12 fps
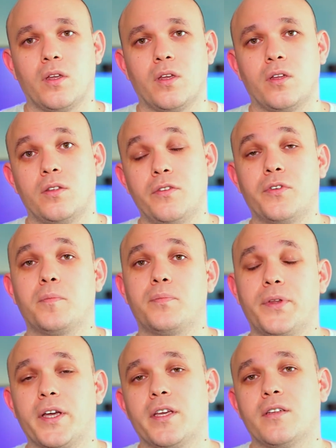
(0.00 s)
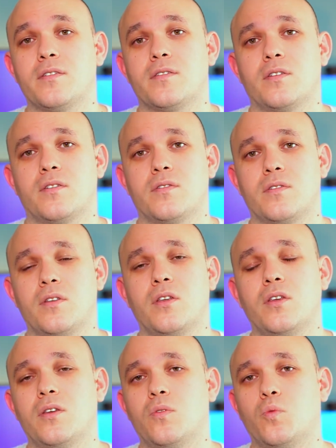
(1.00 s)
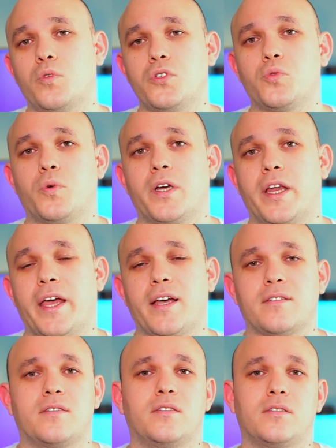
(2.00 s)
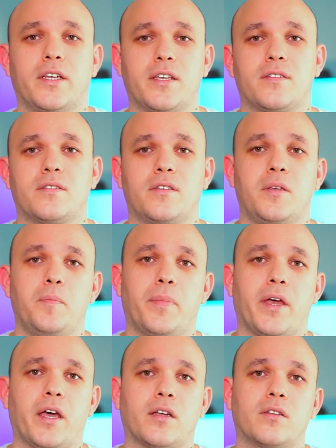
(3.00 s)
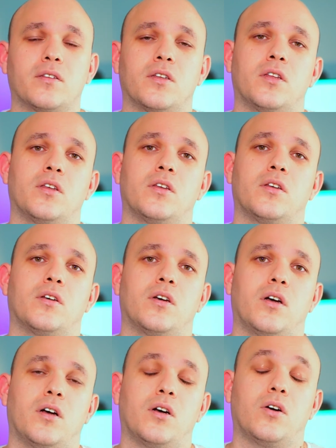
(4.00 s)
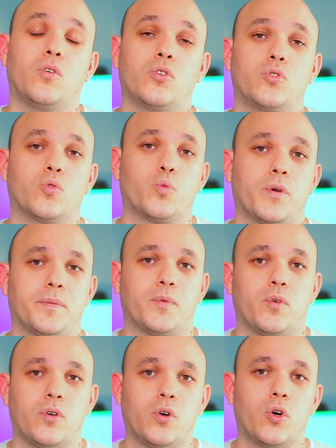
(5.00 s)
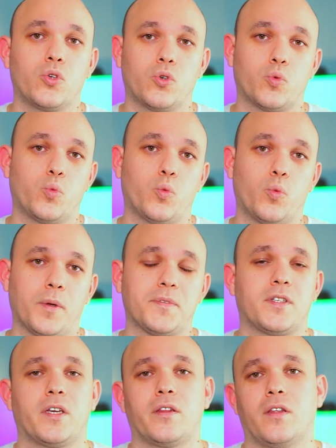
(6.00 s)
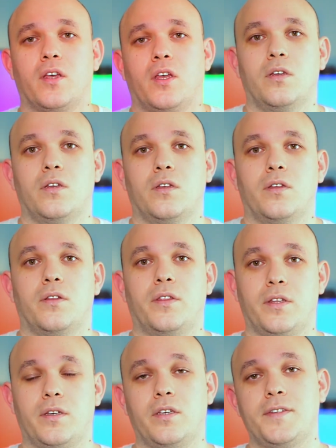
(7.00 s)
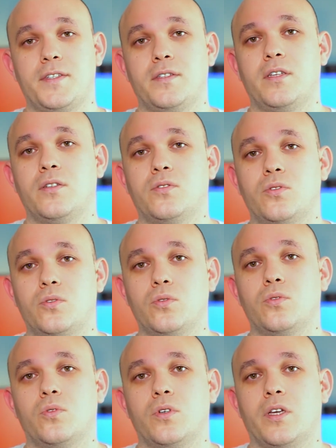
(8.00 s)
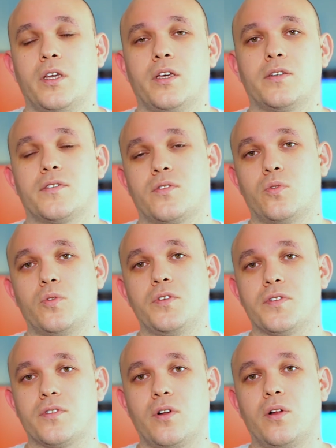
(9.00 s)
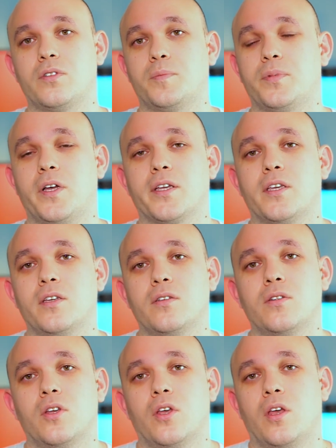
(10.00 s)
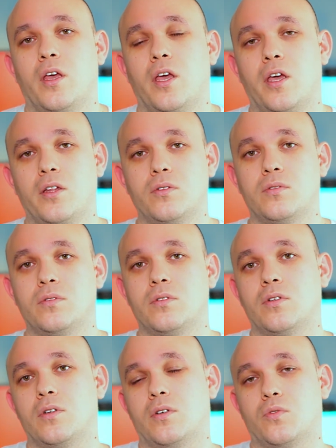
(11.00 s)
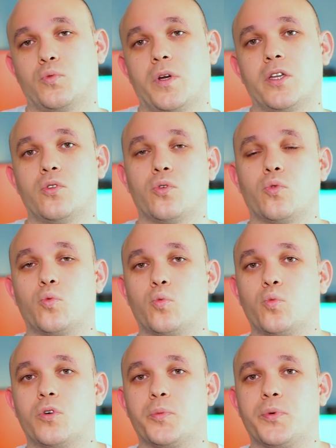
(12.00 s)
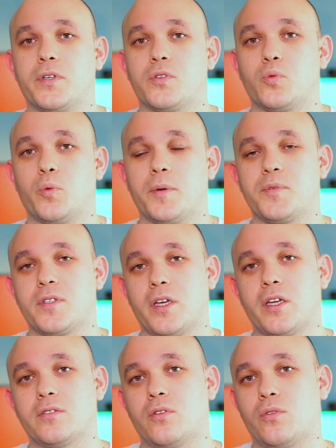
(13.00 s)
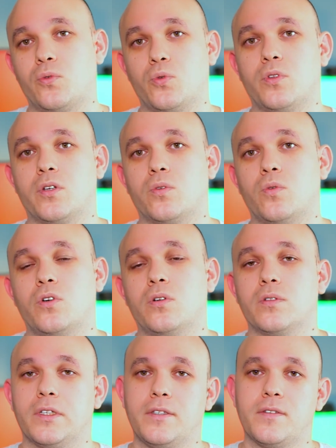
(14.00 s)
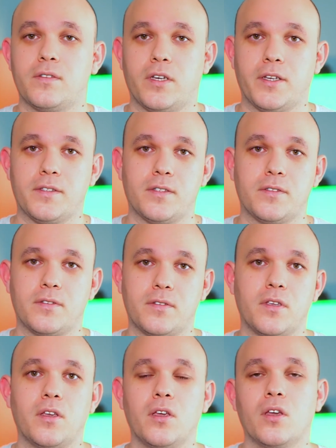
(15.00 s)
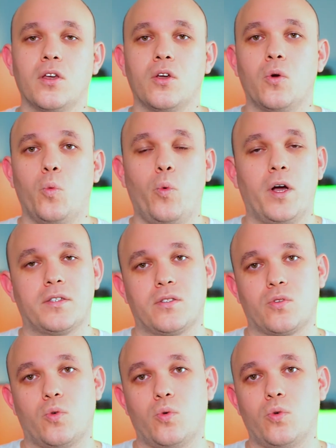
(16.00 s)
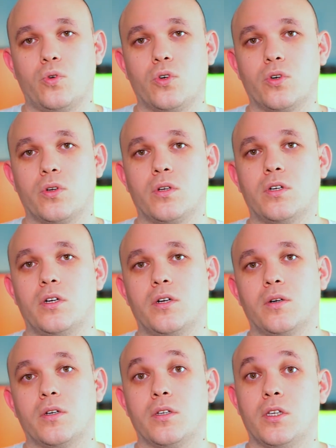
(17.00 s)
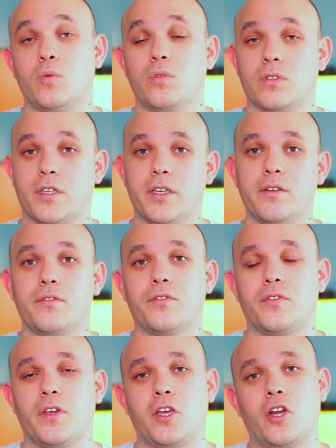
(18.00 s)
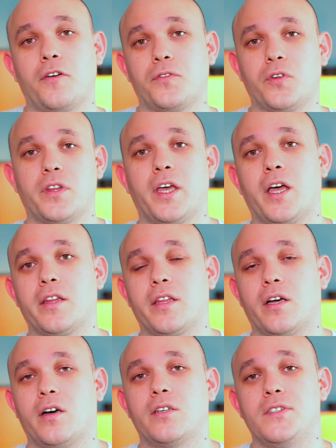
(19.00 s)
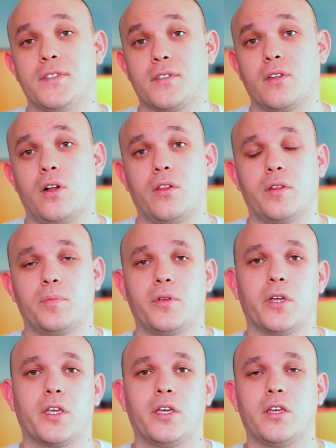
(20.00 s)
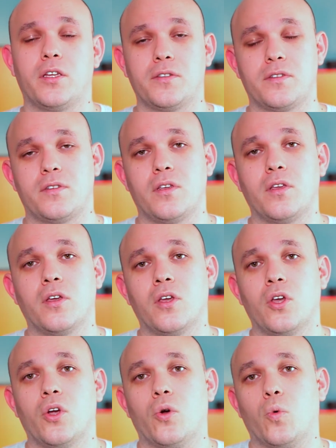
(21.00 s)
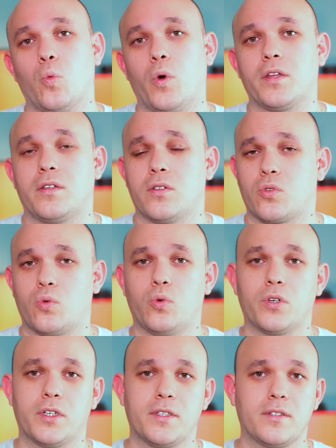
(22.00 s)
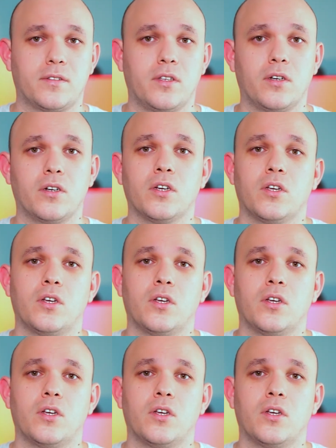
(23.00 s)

plugins and see which one has the less impact on your website. The easy thing to do is install the plugin and run your WordPress website through the Google Insights and see what score it will give, and after that uninstall the plugin and see what the score is there.